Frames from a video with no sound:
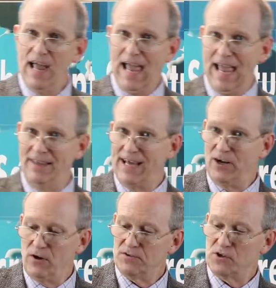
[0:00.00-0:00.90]
And that
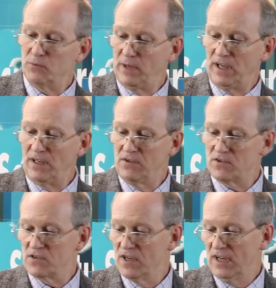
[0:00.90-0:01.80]
also
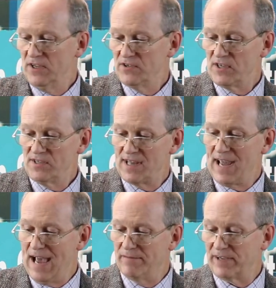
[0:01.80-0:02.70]
means, since they
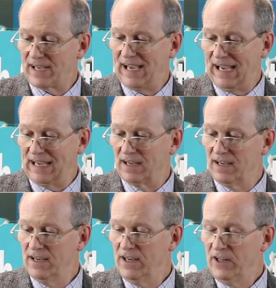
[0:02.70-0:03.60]
have a king,
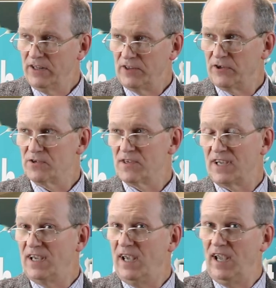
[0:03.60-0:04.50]
that there's a
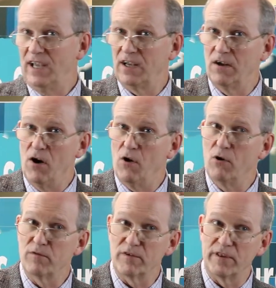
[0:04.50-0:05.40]
king
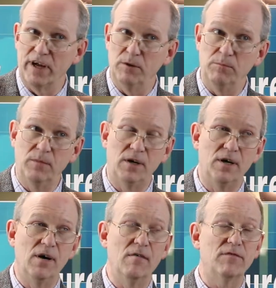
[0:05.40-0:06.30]
over them
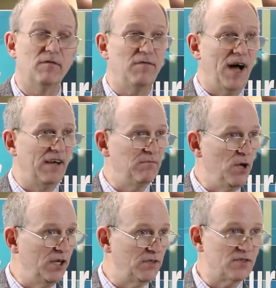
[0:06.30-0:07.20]
for 5
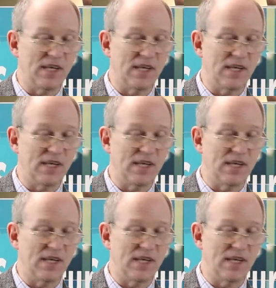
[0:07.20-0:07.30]
months.